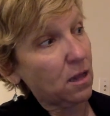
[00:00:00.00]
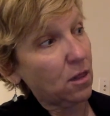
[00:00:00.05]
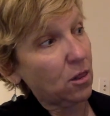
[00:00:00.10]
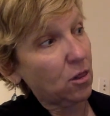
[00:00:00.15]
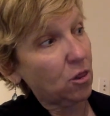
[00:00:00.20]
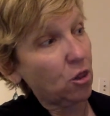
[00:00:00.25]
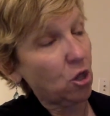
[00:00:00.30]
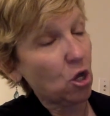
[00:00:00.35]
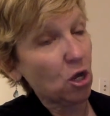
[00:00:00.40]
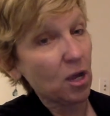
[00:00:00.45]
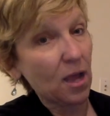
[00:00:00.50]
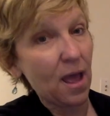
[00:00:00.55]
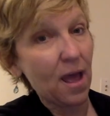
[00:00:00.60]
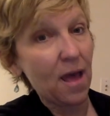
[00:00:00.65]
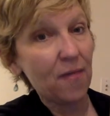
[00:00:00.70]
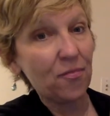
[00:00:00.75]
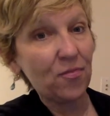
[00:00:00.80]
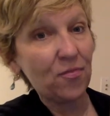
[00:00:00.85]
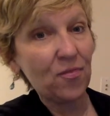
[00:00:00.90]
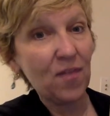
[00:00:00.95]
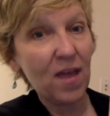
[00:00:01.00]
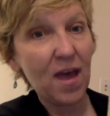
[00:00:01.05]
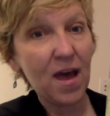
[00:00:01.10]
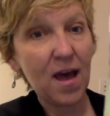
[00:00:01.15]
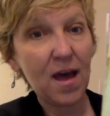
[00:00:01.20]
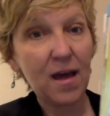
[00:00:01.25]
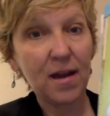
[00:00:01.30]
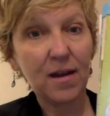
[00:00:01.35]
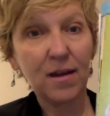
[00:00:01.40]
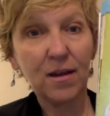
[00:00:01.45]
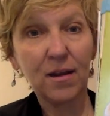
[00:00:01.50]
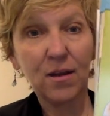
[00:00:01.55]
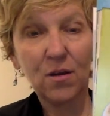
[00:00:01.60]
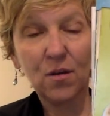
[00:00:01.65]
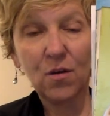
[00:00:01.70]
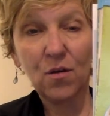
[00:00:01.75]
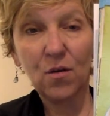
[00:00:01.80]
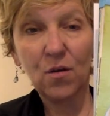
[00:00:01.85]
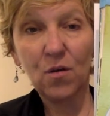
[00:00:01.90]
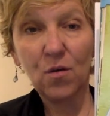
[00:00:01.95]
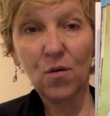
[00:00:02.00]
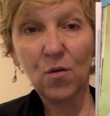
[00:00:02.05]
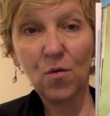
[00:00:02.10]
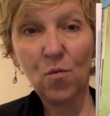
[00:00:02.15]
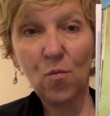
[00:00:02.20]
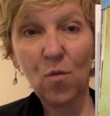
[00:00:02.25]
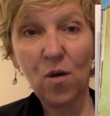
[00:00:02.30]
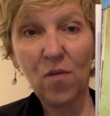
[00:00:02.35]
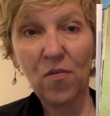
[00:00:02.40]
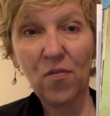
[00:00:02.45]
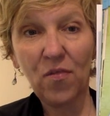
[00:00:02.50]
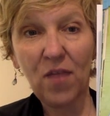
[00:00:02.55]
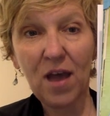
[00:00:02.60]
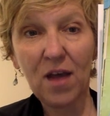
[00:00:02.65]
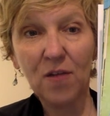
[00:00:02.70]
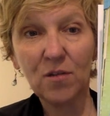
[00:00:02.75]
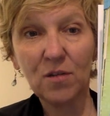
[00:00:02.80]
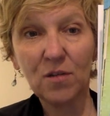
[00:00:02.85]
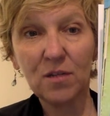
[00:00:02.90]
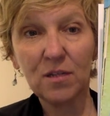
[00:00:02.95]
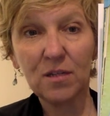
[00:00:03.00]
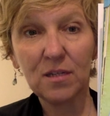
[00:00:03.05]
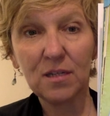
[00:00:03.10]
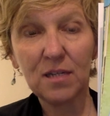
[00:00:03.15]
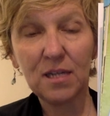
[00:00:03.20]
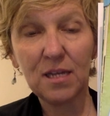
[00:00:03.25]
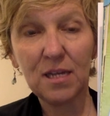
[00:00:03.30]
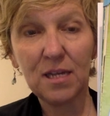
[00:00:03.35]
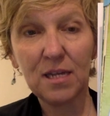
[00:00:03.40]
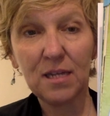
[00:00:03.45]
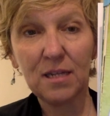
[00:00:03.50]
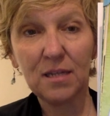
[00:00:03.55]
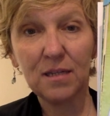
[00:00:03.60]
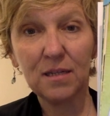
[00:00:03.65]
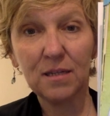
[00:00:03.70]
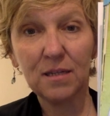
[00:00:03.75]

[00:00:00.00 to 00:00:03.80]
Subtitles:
Look at that. 1,000 seeds.